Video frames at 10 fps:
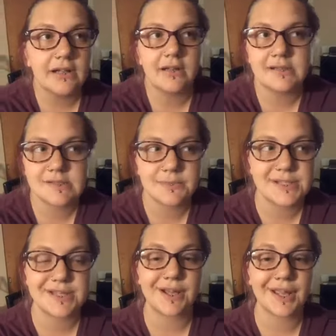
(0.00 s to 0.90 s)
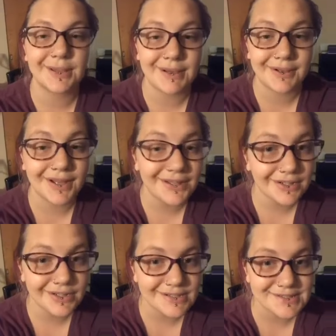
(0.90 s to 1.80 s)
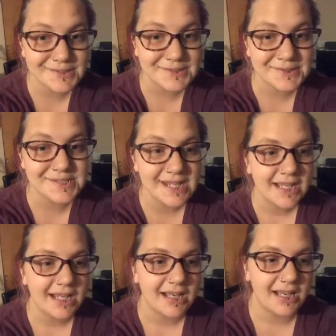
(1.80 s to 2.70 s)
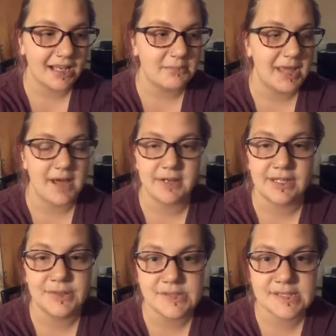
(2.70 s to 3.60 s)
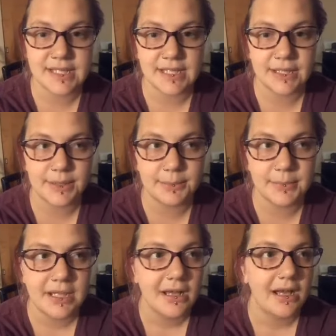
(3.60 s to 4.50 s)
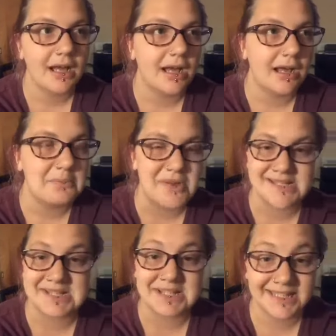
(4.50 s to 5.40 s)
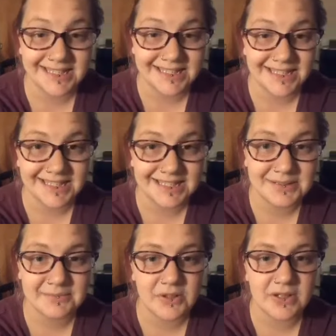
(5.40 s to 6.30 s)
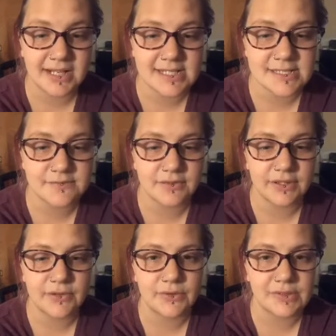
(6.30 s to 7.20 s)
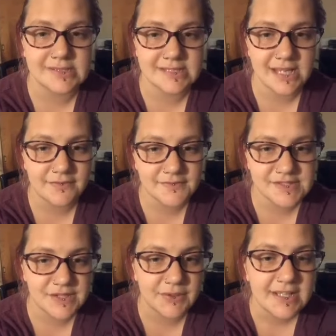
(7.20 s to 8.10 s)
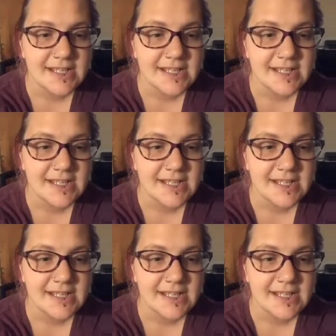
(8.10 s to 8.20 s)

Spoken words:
I'll also be talking about other crystals, how to use them, ways to clean them, all kinds of really cool stuff. So